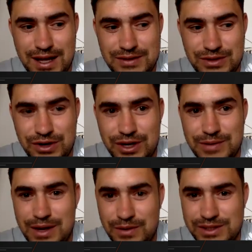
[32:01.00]
talking
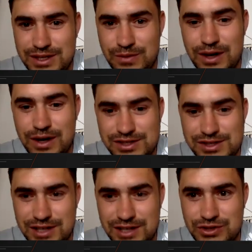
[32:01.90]
about. We said, why not
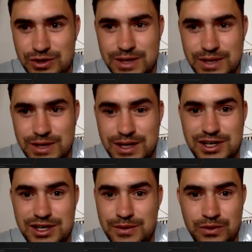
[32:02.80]
stick a tournament here and
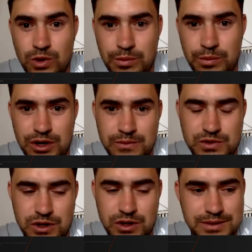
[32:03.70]
start with the Rugby Europe
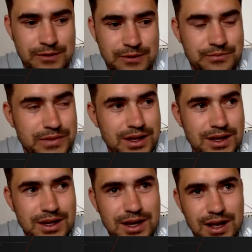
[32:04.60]
tournament? Now,
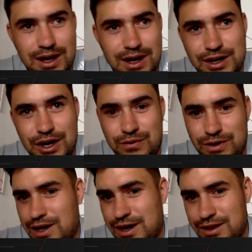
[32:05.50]
I know for
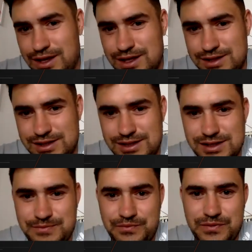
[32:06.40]
a lot of
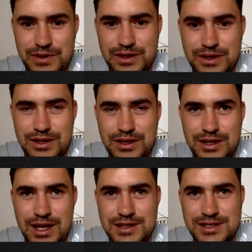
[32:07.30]
these,
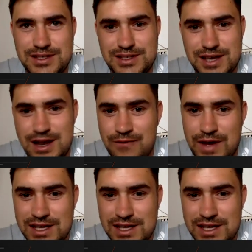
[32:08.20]
it's an